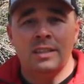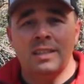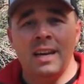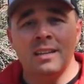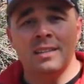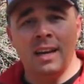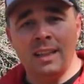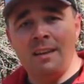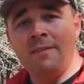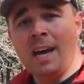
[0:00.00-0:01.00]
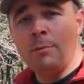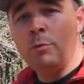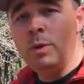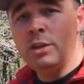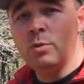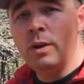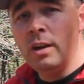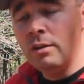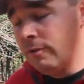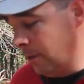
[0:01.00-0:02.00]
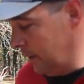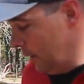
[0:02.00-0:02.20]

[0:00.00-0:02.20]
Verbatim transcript: it sounds like that vitamin B12